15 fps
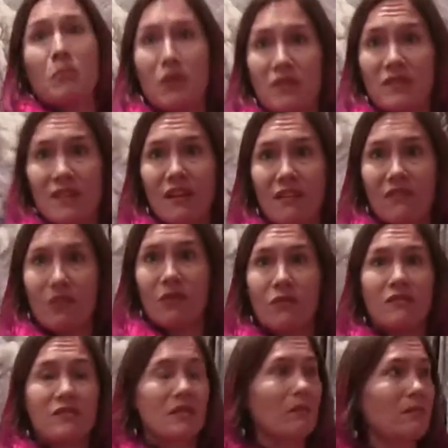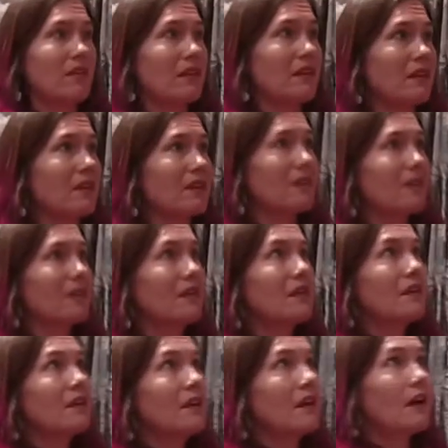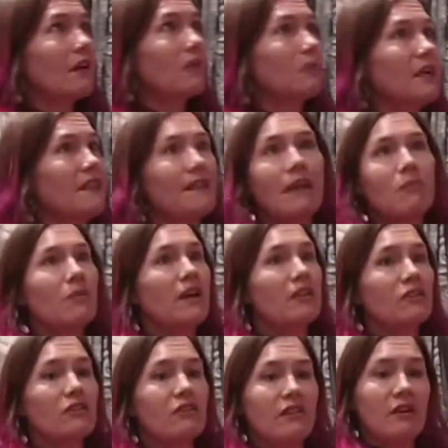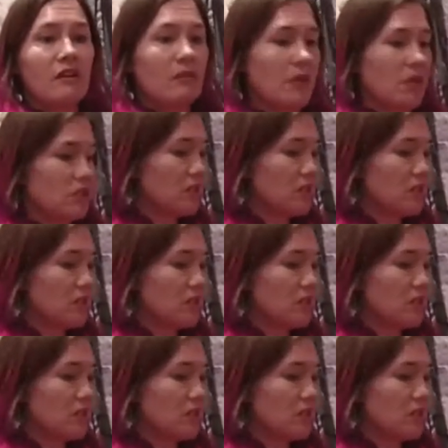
bird's eye view of something, um, and that might look very much